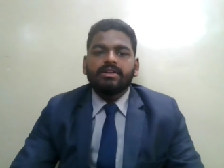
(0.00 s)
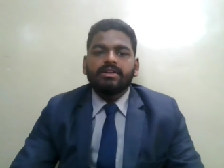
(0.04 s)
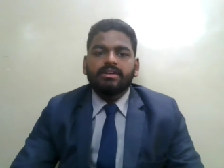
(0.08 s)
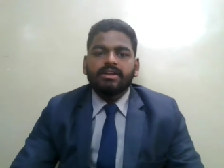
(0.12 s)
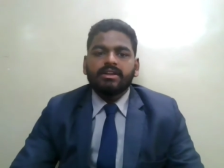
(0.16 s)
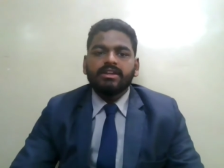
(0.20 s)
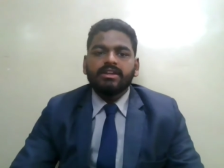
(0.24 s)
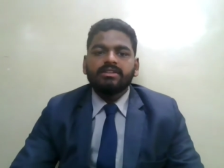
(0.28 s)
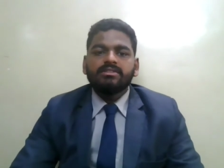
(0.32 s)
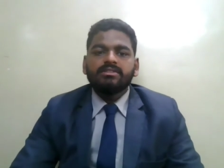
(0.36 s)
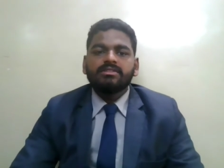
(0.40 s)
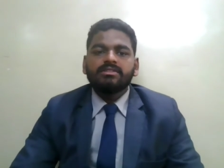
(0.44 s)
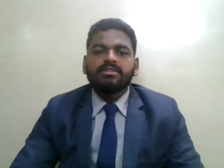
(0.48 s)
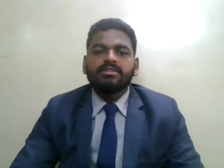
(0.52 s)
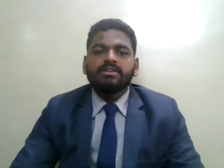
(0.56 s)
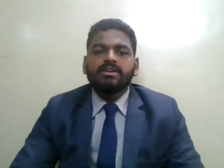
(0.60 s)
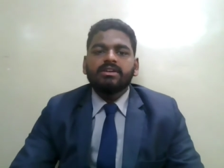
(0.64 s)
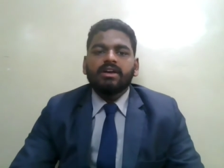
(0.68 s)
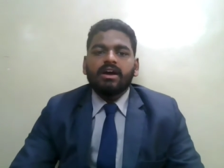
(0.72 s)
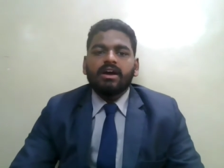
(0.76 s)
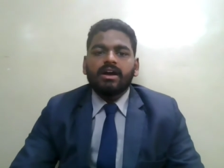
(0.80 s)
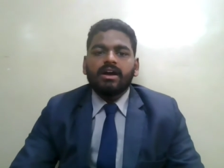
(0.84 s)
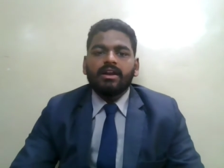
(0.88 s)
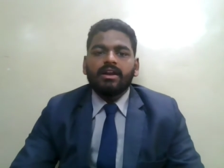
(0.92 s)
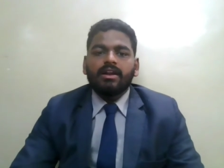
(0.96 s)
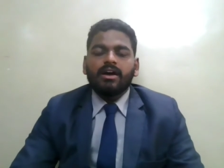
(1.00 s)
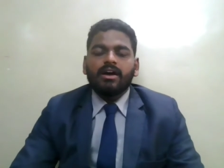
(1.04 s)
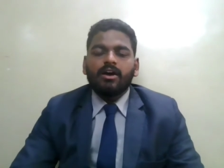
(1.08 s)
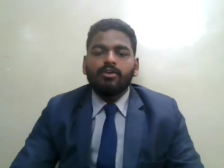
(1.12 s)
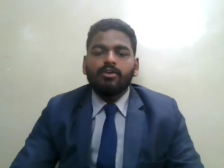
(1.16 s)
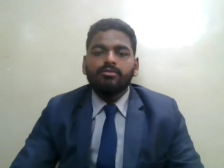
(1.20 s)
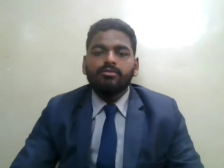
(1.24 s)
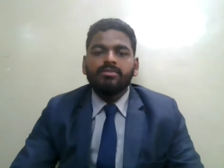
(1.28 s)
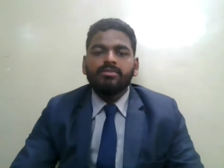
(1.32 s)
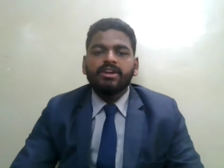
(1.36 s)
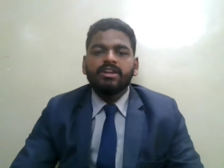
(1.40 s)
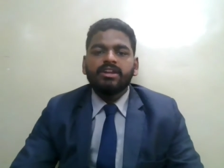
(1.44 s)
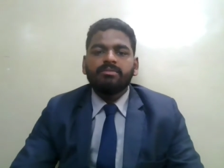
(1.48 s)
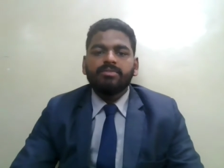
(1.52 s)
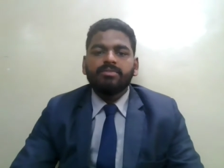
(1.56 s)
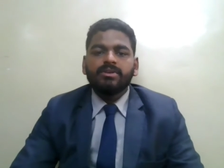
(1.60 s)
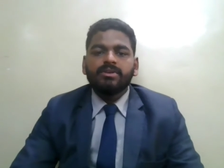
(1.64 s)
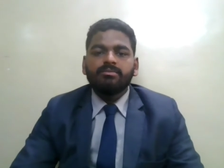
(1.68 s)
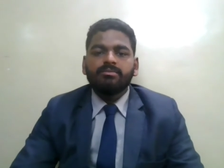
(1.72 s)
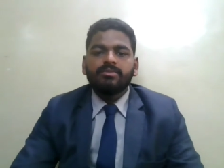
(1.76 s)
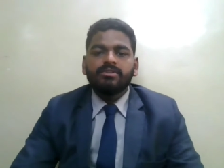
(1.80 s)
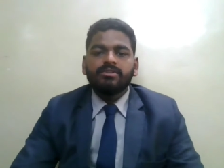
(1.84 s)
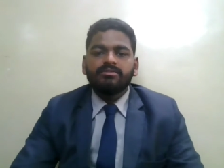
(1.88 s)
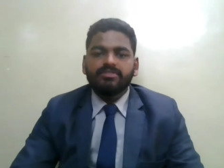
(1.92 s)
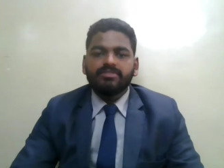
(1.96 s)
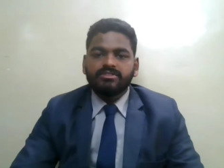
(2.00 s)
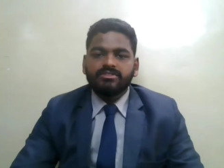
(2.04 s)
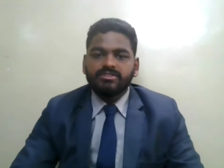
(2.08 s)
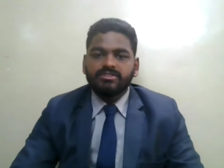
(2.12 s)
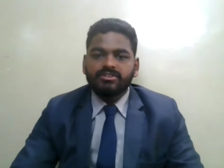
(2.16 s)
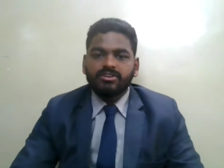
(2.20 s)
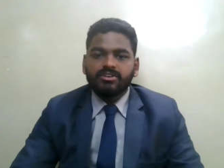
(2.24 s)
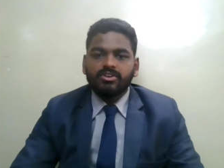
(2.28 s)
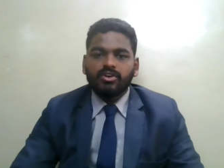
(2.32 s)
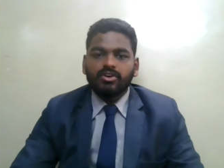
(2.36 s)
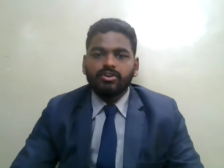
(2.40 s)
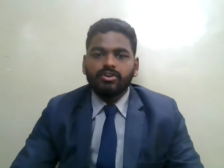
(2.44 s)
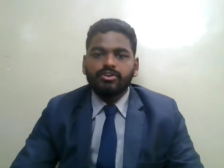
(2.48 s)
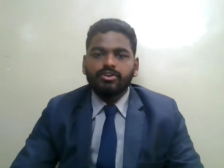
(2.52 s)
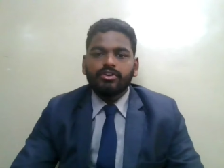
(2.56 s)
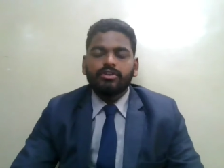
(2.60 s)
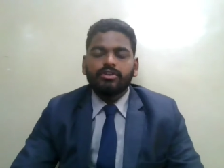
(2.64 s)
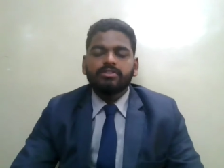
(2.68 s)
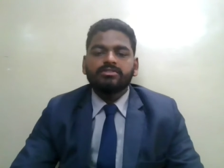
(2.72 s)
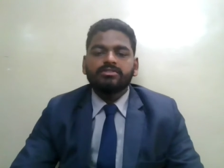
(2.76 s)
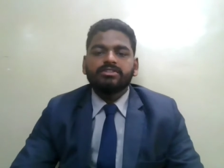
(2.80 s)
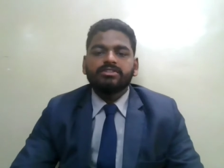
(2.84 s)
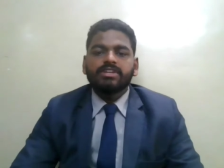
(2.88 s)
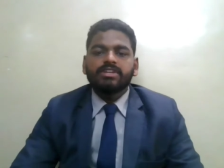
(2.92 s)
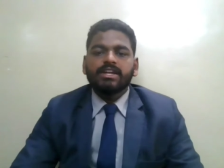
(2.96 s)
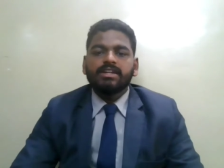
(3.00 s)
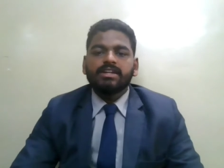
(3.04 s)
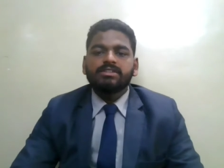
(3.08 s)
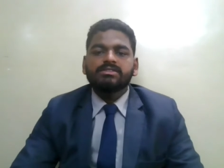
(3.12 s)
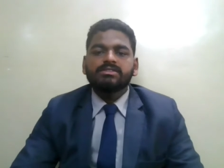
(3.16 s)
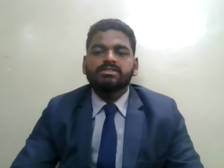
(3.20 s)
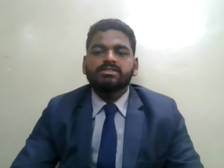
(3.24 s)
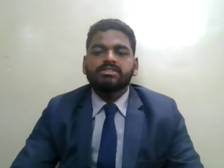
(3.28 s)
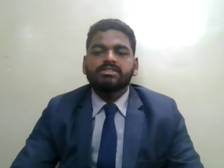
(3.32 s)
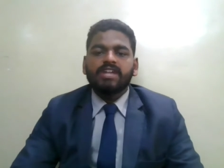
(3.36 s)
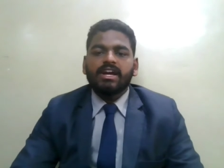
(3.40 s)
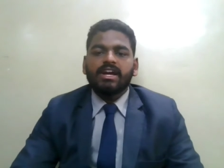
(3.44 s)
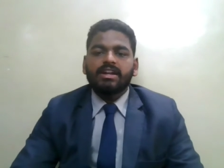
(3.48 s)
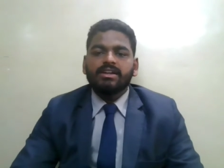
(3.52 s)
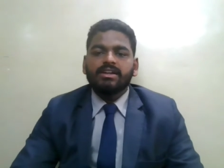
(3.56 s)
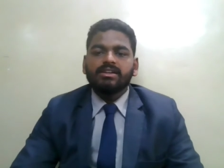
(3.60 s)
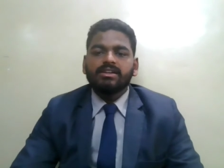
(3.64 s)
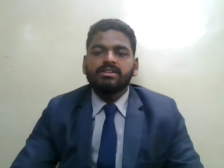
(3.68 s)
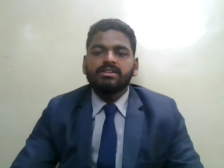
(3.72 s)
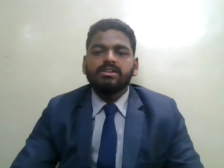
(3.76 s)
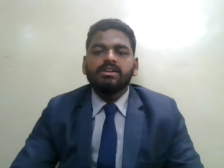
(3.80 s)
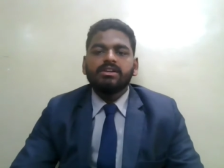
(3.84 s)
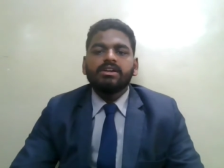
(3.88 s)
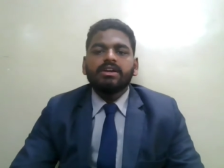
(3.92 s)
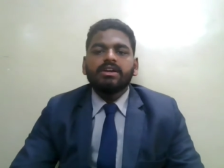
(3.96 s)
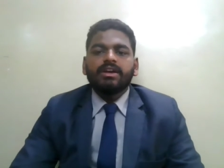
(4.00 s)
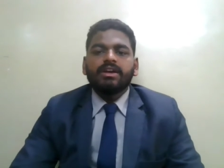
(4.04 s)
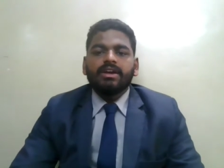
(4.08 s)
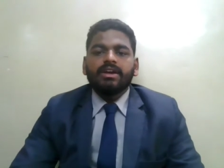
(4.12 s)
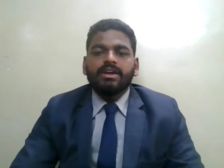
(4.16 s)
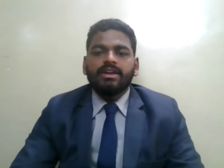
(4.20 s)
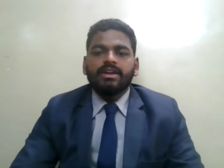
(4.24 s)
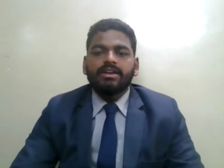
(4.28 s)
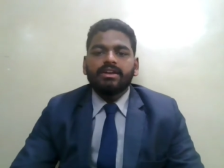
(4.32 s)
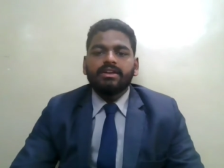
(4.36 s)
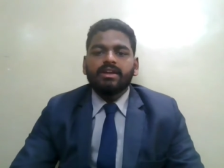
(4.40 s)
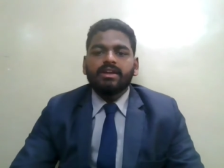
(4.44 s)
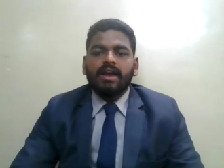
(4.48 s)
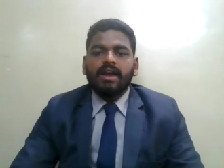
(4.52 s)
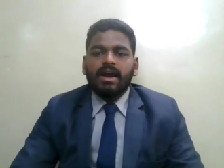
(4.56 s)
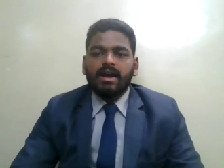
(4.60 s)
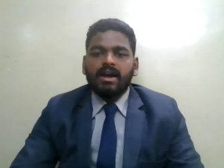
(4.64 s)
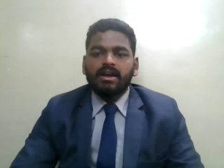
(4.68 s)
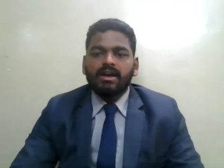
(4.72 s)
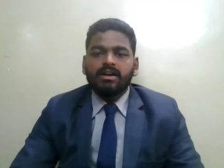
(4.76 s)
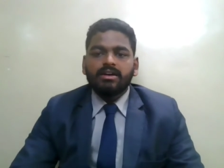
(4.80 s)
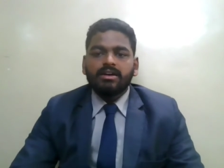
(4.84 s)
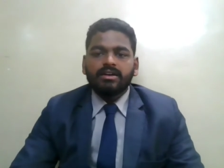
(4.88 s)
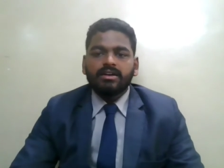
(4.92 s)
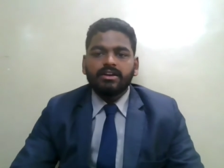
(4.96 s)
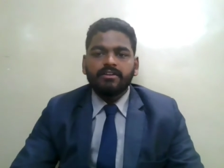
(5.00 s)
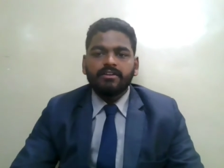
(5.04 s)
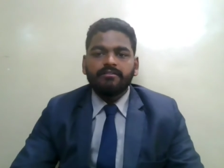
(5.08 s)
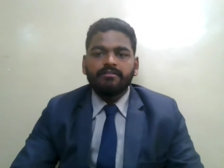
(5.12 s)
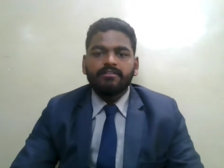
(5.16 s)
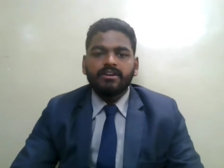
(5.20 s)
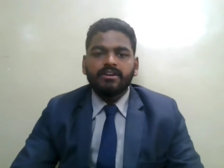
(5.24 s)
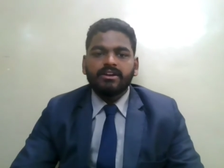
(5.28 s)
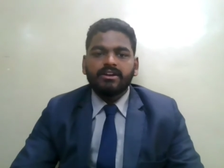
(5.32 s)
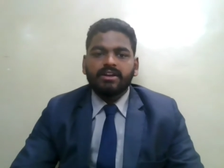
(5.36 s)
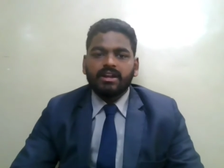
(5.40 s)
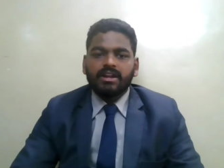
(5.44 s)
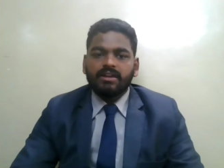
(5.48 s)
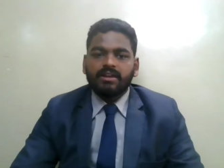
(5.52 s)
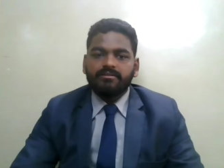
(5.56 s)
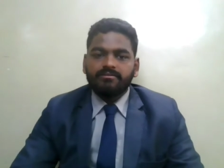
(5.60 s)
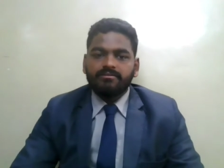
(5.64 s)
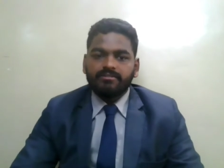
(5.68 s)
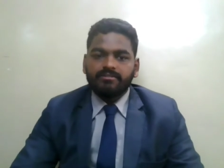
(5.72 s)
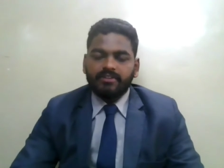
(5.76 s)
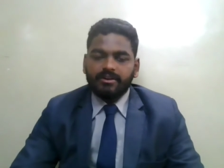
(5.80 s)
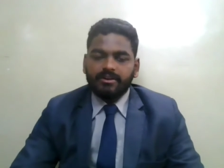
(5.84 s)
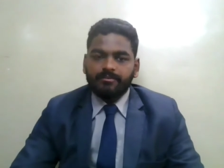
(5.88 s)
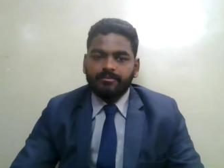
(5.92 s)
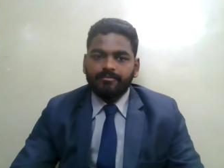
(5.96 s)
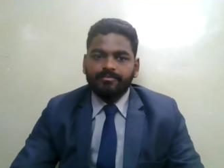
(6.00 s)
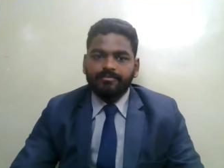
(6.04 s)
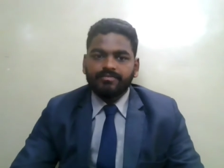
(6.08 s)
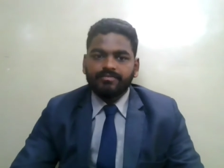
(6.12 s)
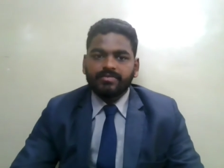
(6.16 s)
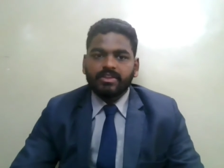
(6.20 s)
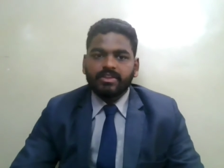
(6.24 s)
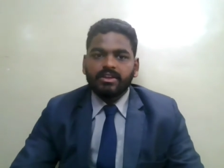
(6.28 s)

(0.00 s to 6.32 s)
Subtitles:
trends, and how many people visited on your sales channel in a given time frame.